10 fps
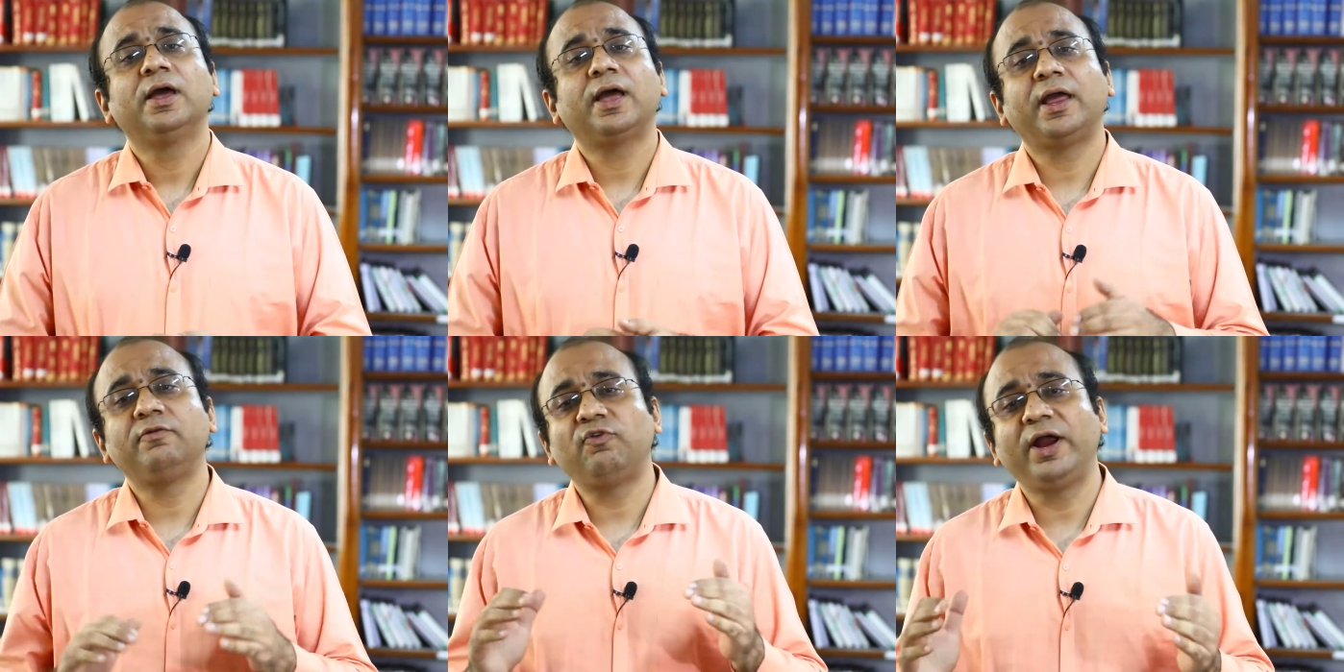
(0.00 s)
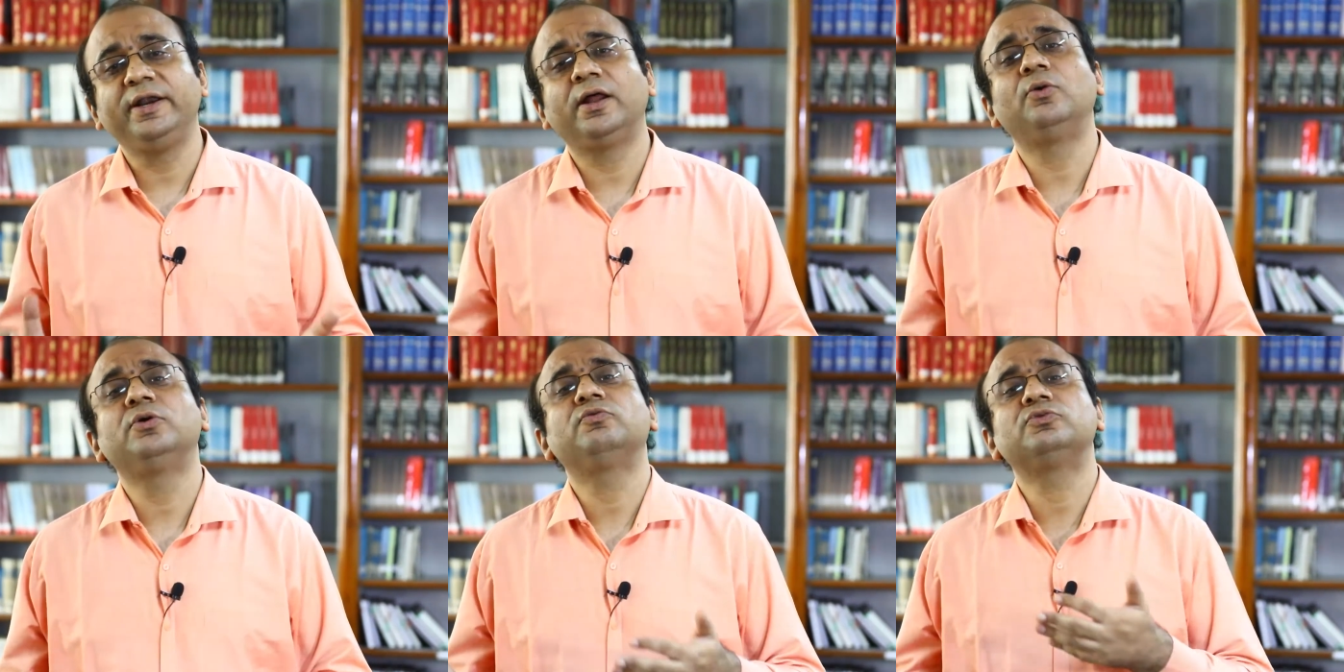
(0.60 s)
and find
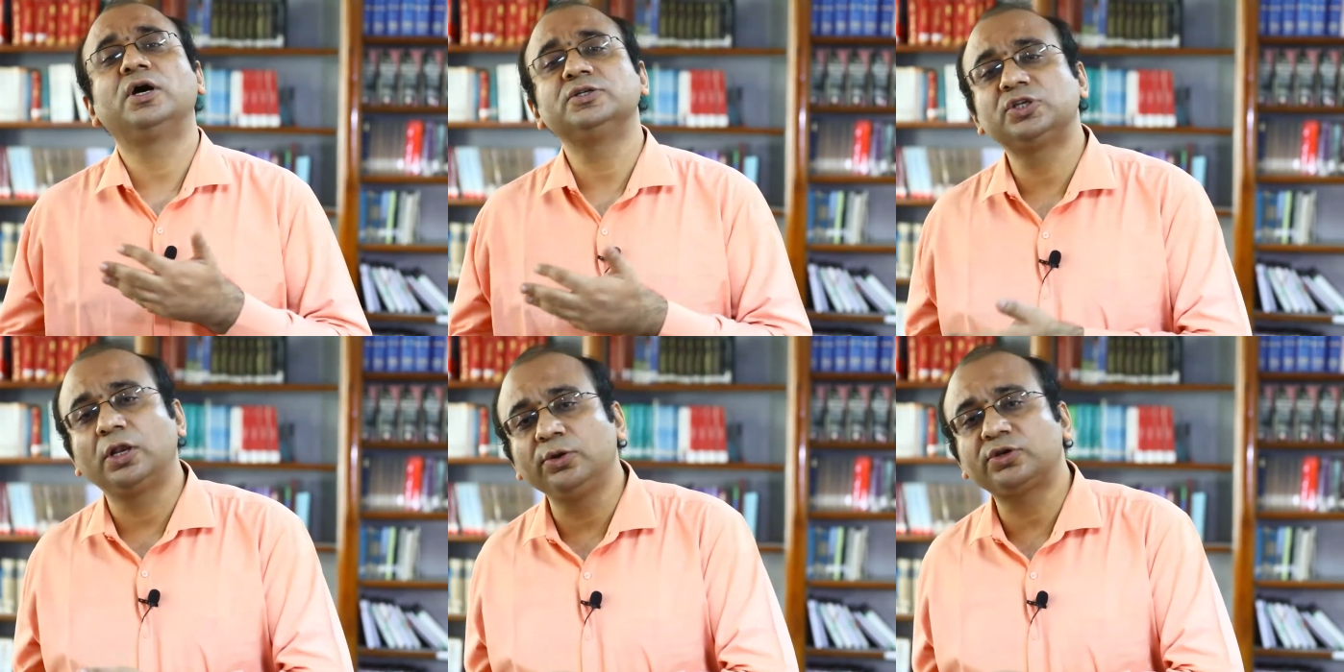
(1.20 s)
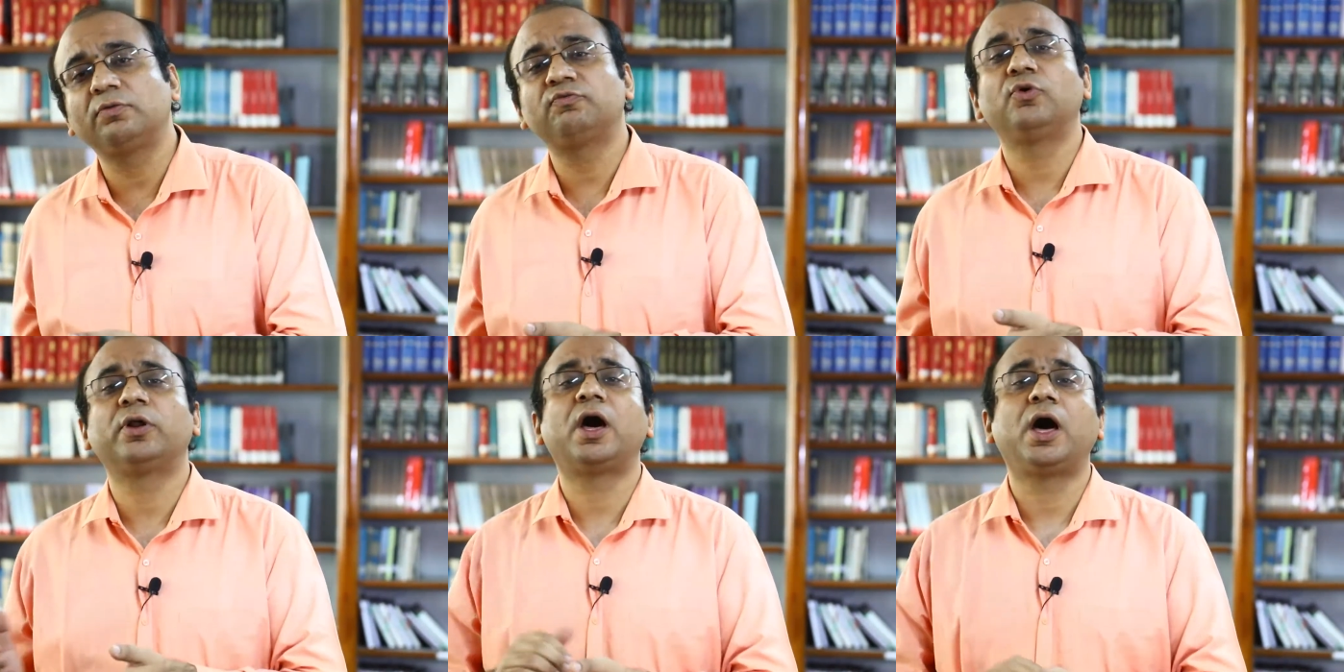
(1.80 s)
out the solution
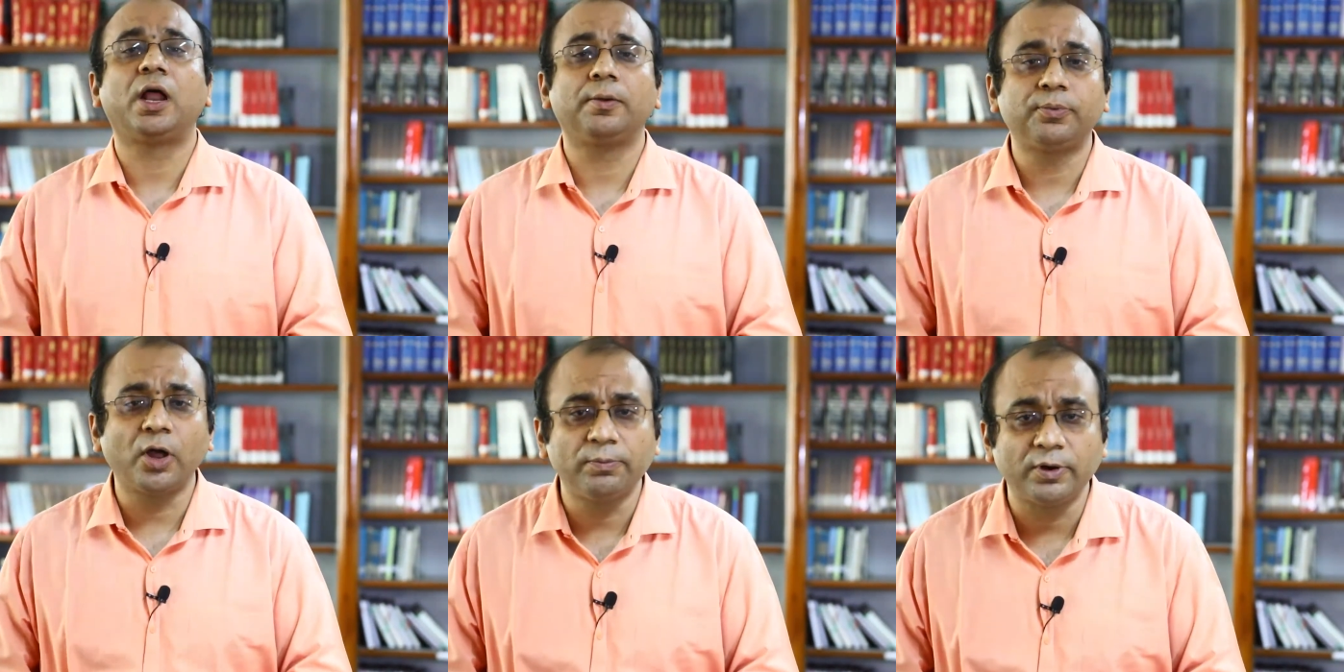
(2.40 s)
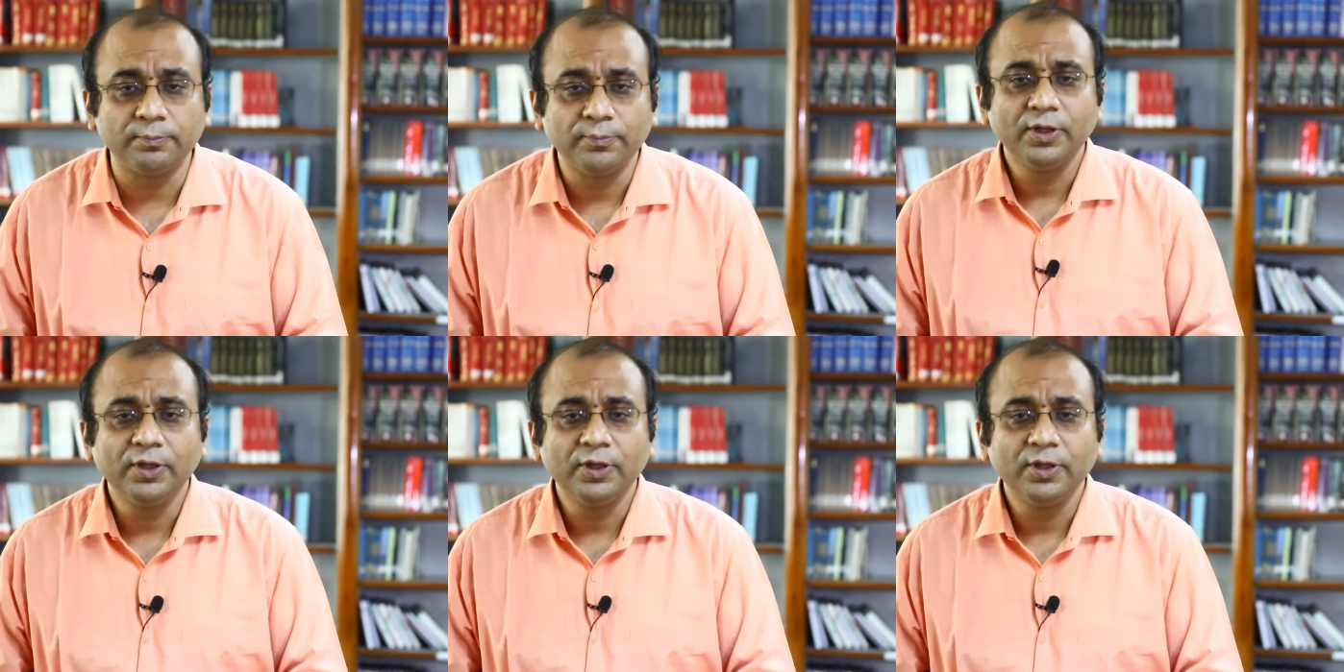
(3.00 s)
for our problem.